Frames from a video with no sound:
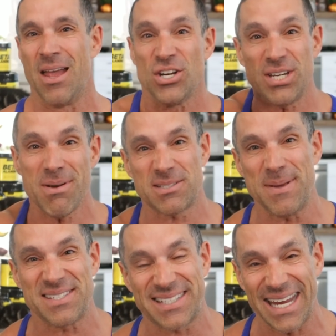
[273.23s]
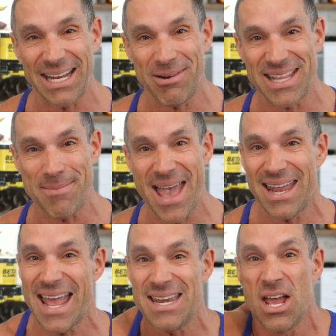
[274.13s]
She must have been skinny when they
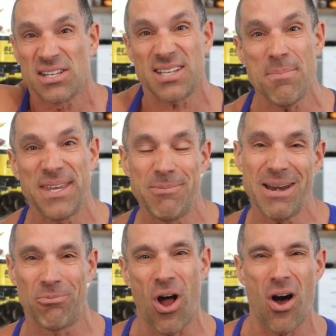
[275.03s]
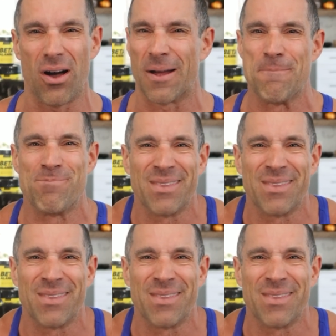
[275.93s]
met and something went wrong.